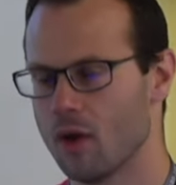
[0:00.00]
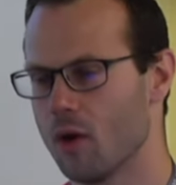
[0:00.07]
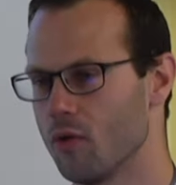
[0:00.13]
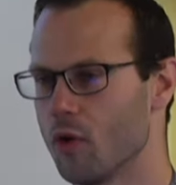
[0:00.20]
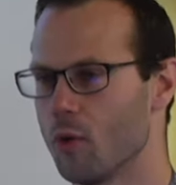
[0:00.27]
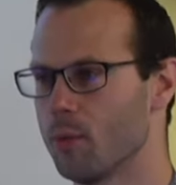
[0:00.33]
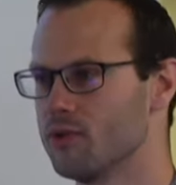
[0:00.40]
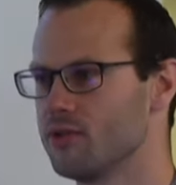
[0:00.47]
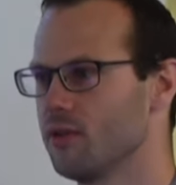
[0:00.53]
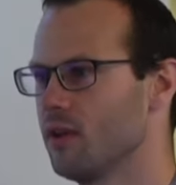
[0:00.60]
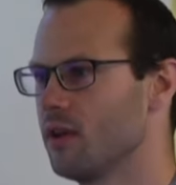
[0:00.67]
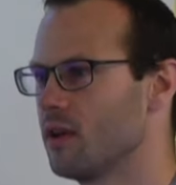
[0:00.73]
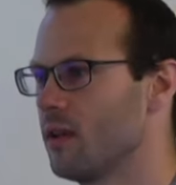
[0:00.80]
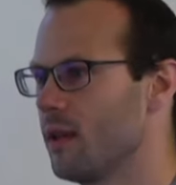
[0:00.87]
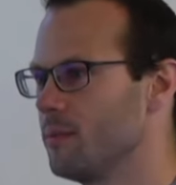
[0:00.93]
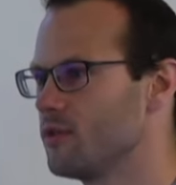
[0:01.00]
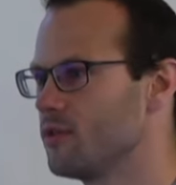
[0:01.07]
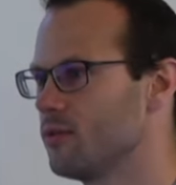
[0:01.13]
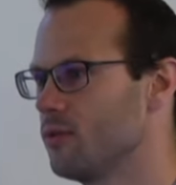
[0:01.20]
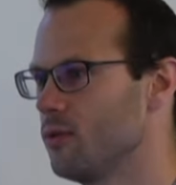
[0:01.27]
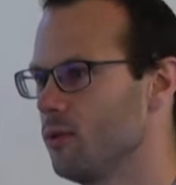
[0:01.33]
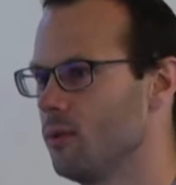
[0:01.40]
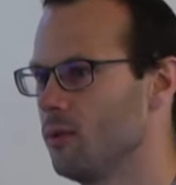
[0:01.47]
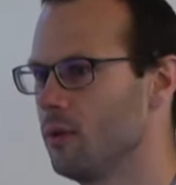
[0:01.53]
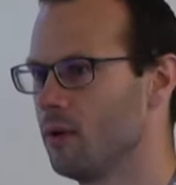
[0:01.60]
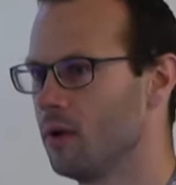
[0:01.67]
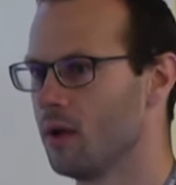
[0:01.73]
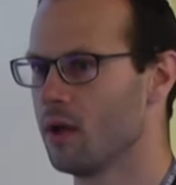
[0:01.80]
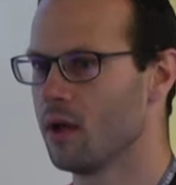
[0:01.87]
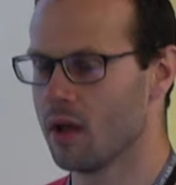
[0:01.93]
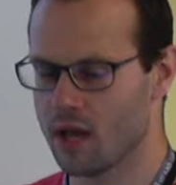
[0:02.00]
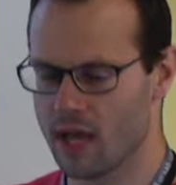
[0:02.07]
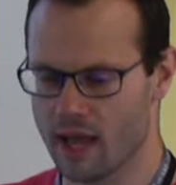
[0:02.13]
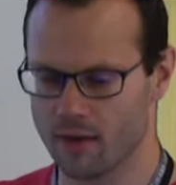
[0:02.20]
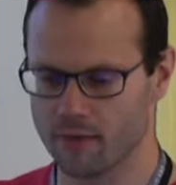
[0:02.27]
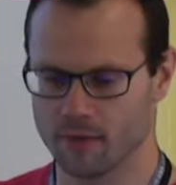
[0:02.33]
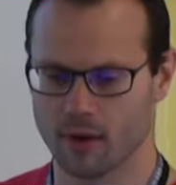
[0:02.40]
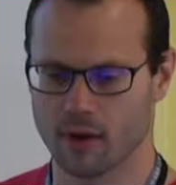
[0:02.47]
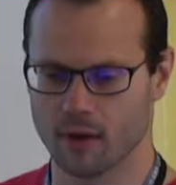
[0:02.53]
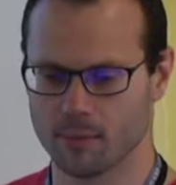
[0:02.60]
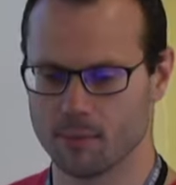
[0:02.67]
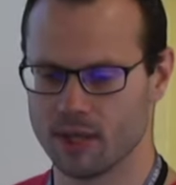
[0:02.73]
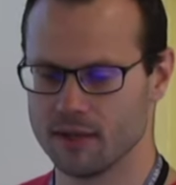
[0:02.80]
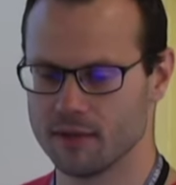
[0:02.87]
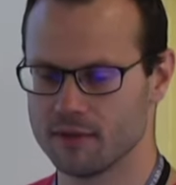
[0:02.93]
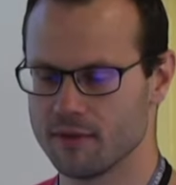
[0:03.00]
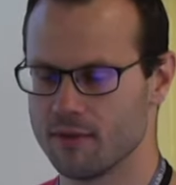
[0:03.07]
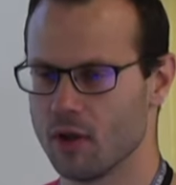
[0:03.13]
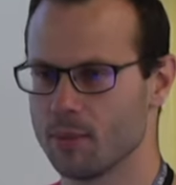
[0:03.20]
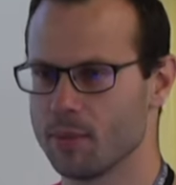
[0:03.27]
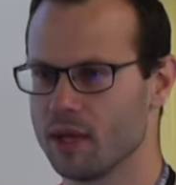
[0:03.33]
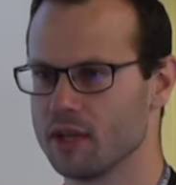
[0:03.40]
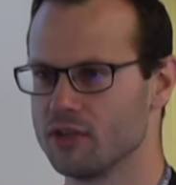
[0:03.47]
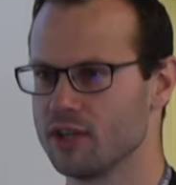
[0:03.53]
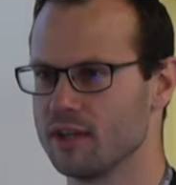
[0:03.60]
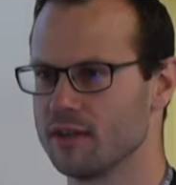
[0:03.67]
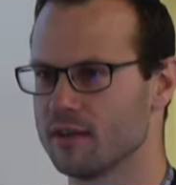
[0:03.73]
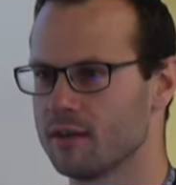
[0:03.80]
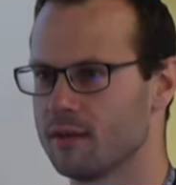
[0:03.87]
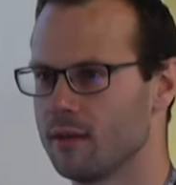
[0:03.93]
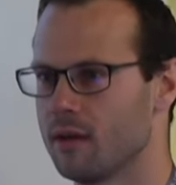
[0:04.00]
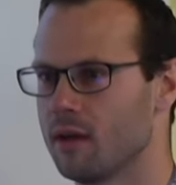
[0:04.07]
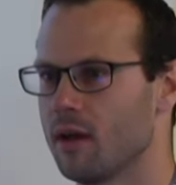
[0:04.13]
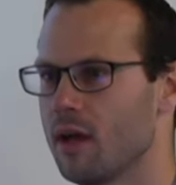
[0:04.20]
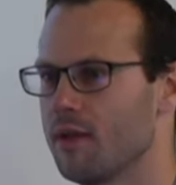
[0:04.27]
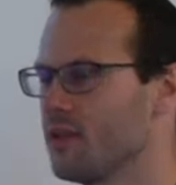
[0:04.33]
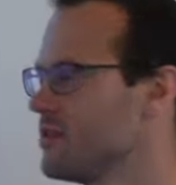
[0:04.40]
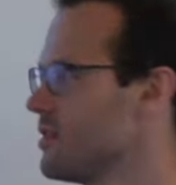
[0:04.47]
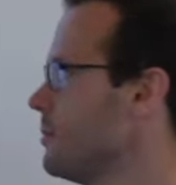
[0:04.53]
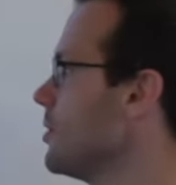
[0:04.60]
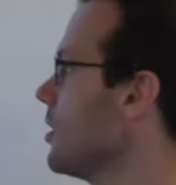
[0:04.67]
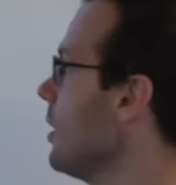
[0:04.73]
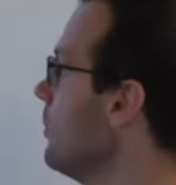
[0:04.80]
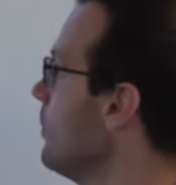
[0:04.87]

although Mozilla claims to have uh, been developing a JIT at the same time.